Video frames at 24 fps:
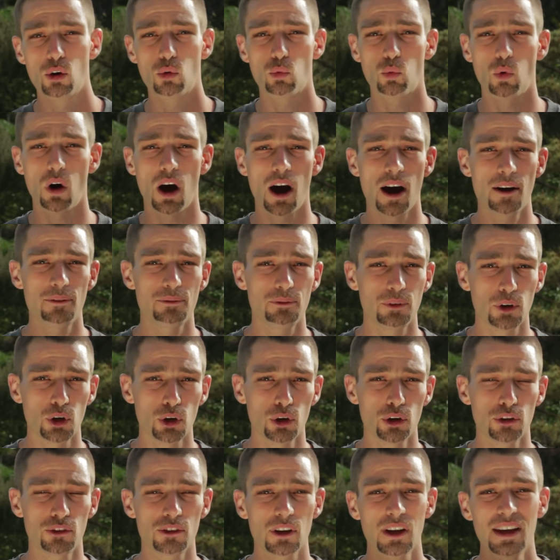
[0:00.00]
raw
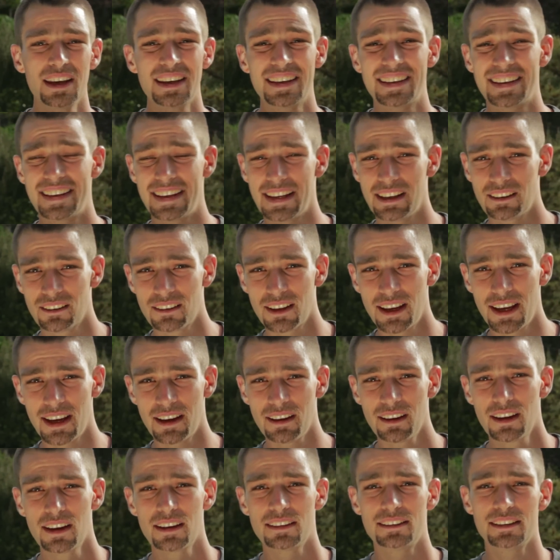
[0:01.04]
foods,
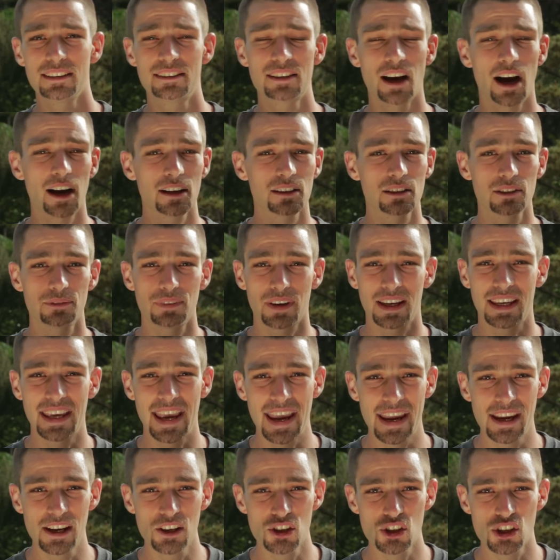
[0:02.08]
healing,
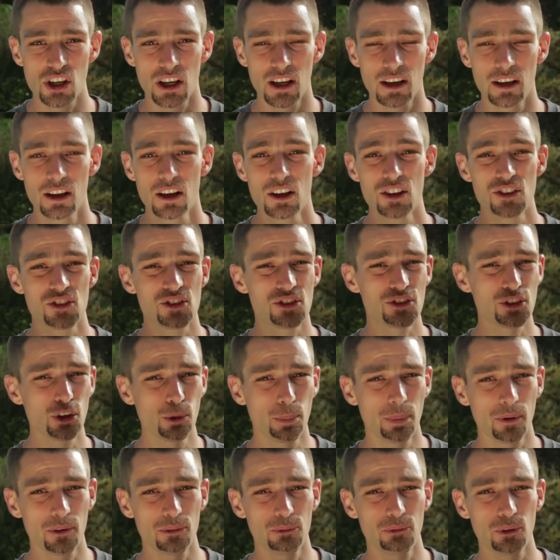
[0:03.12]
detoxification,
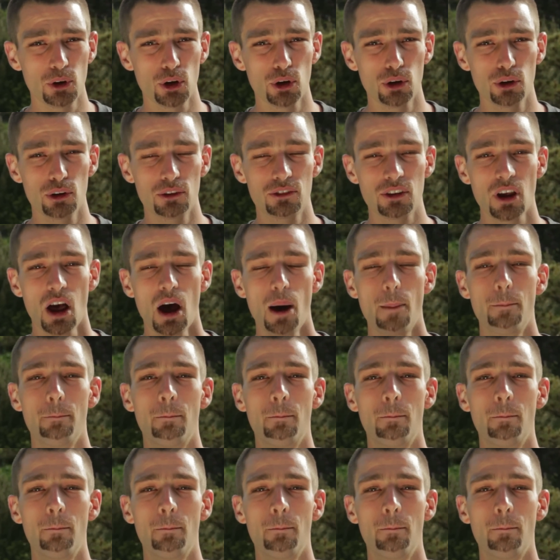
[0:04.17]
superfoods,